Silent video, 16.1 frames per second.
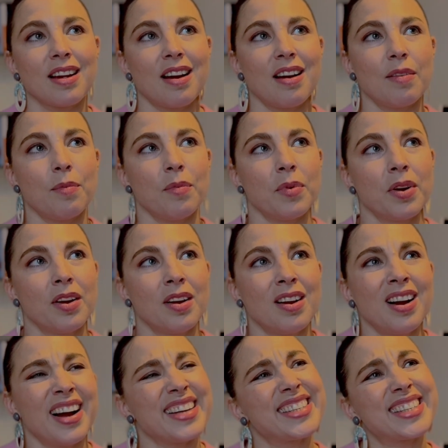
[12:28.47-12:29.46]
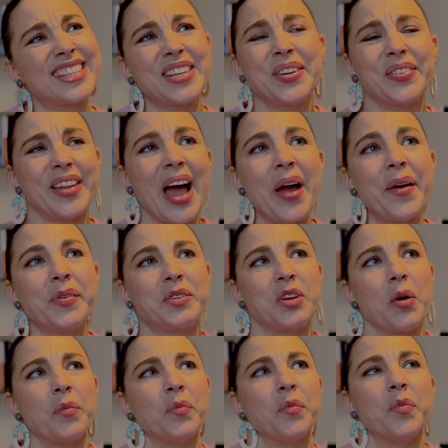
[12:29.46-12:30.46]
I still now
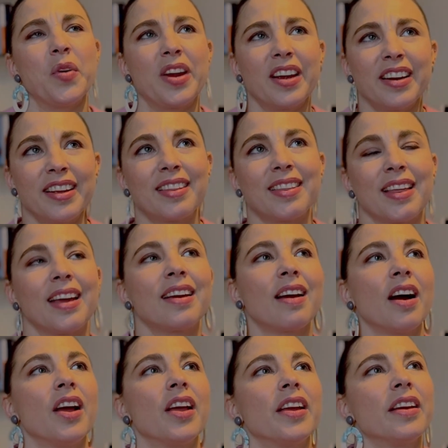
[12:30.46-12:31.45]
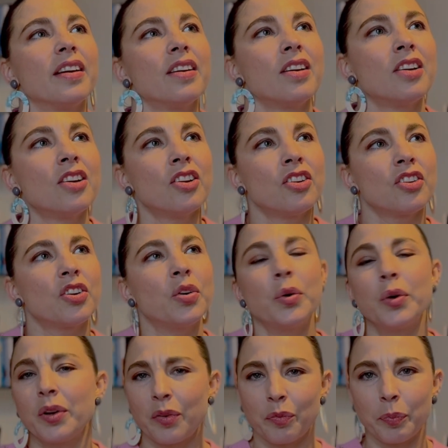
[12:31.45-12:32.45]
don't really think I
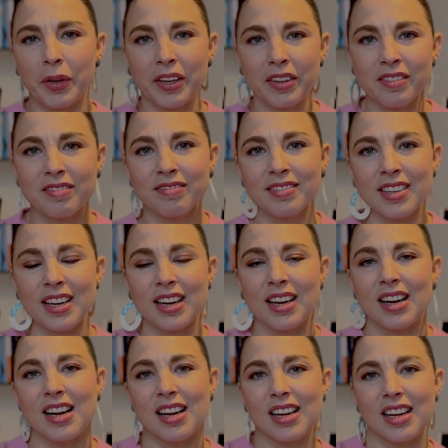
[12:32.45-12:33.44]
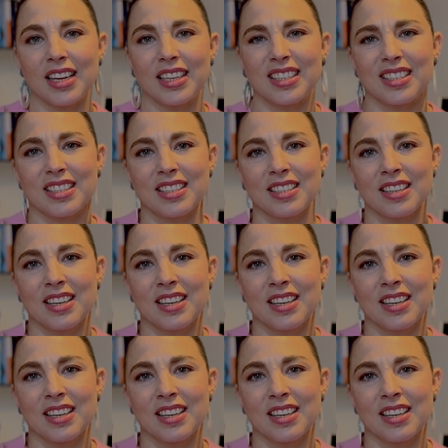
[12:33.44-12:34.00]
could have been, and